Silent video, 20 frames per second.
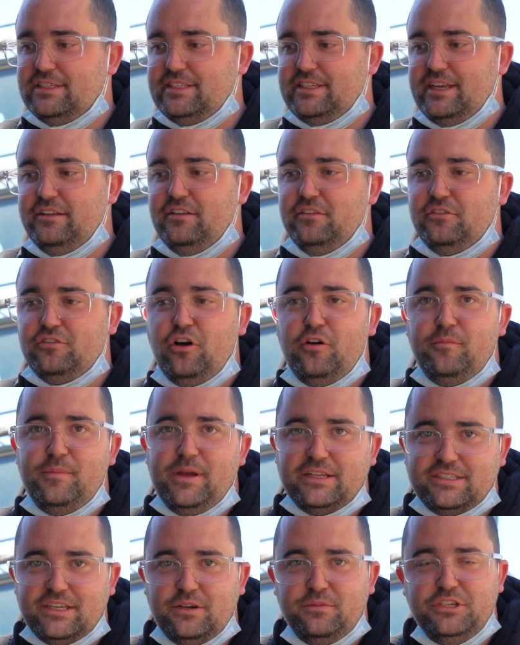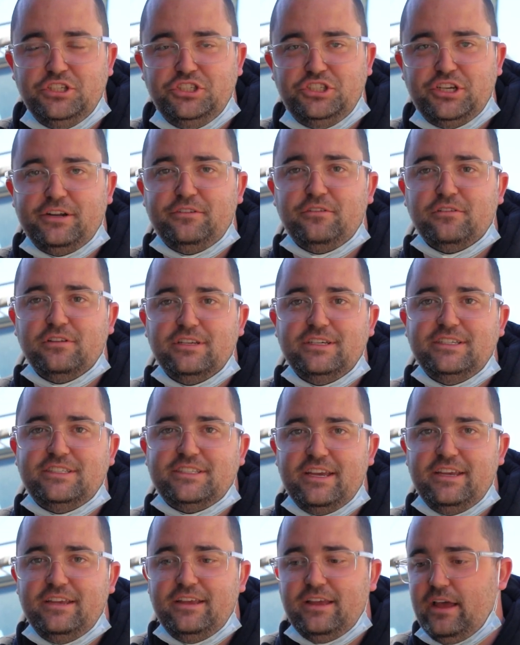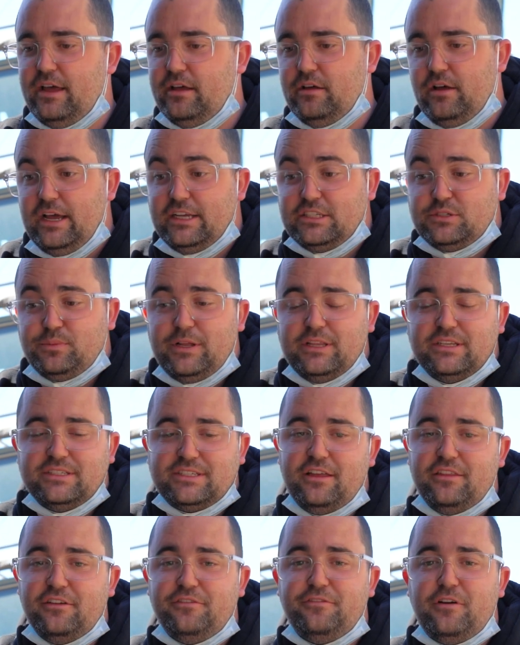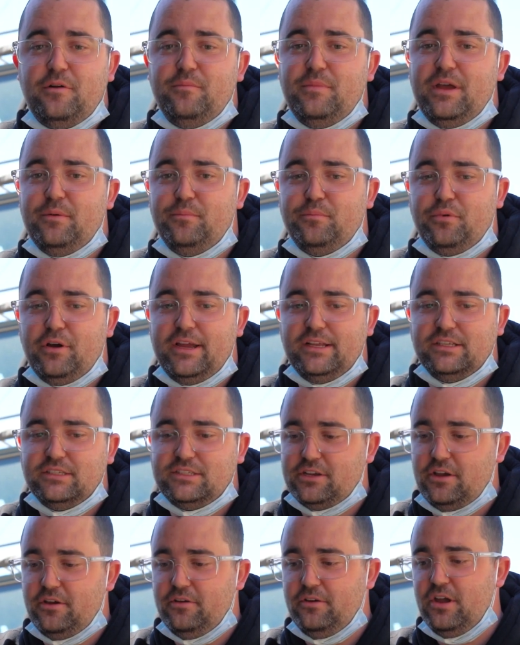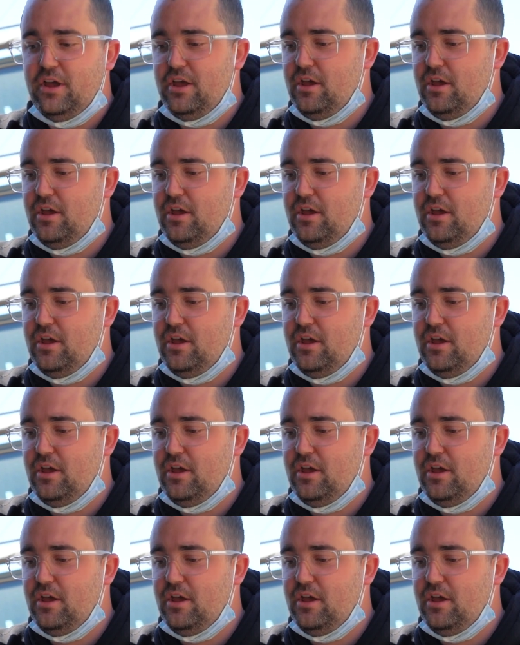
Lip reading: standard top mounts that we generally see, as well as other front mount brands. So